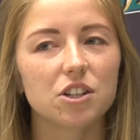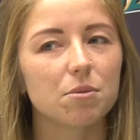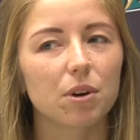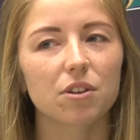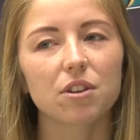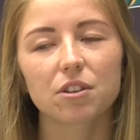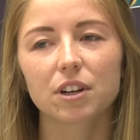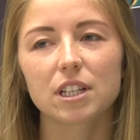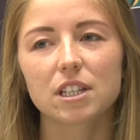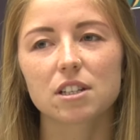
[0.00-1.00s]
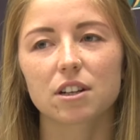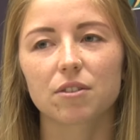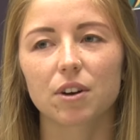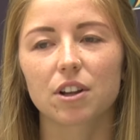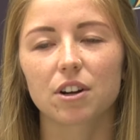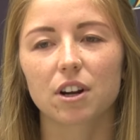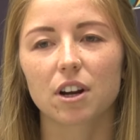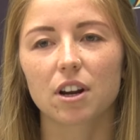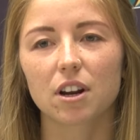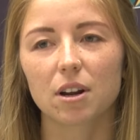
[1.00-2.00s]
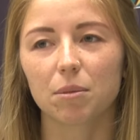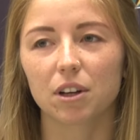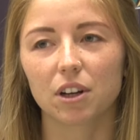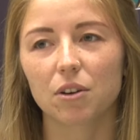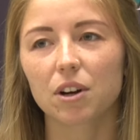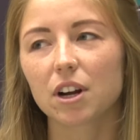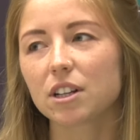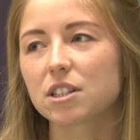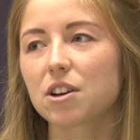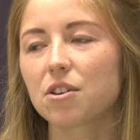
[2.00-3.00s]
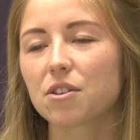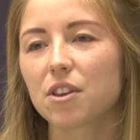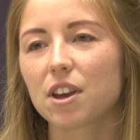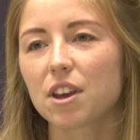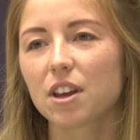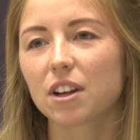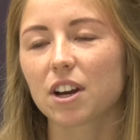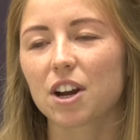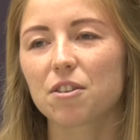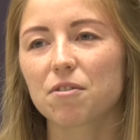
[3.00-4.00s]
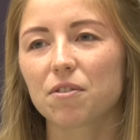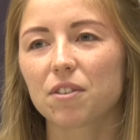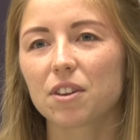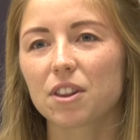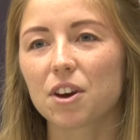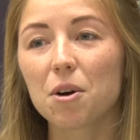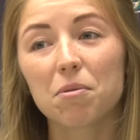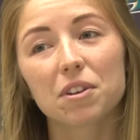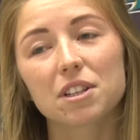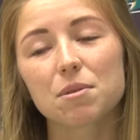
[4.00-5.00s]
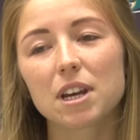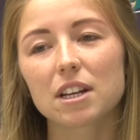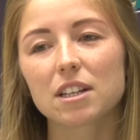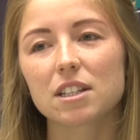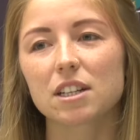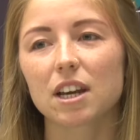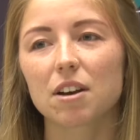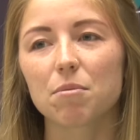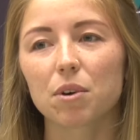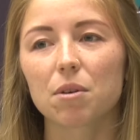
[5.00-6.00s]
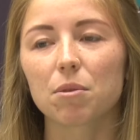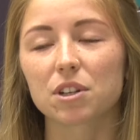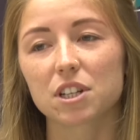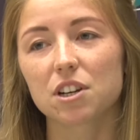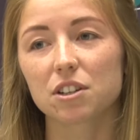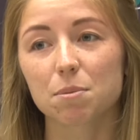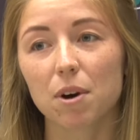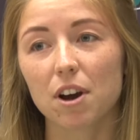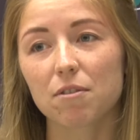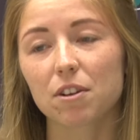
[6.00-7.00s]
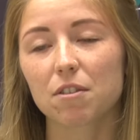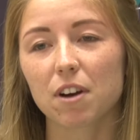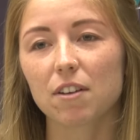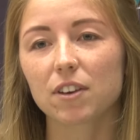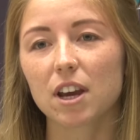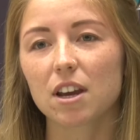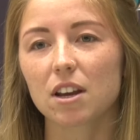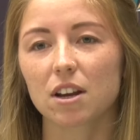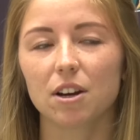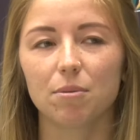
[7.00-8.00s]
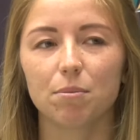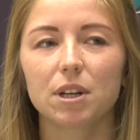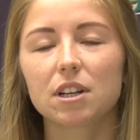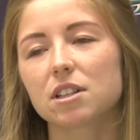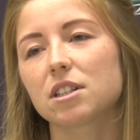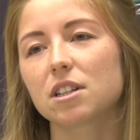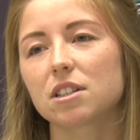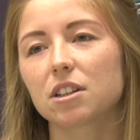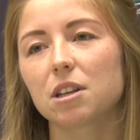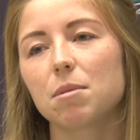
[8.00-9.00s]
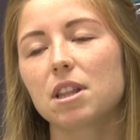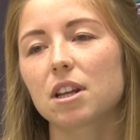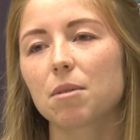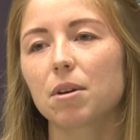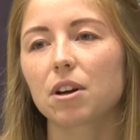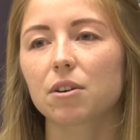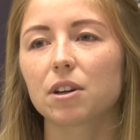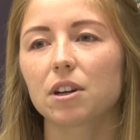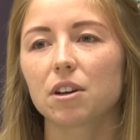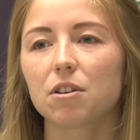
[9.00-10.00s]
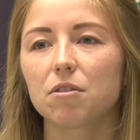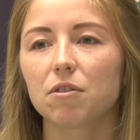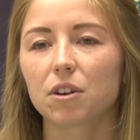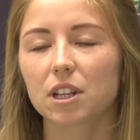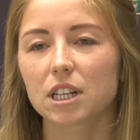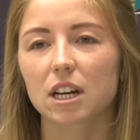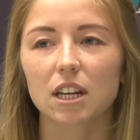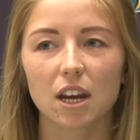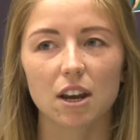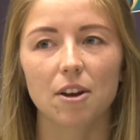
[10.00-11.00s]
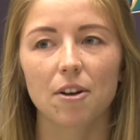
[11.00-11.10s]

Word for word: in both of the races on whether or not I'm going to go or not. So, kind of the hope for this weekend is to get a more secure spot for the 5K, um, but it doesn't necessarily mean that I'm not going to go for the 10K.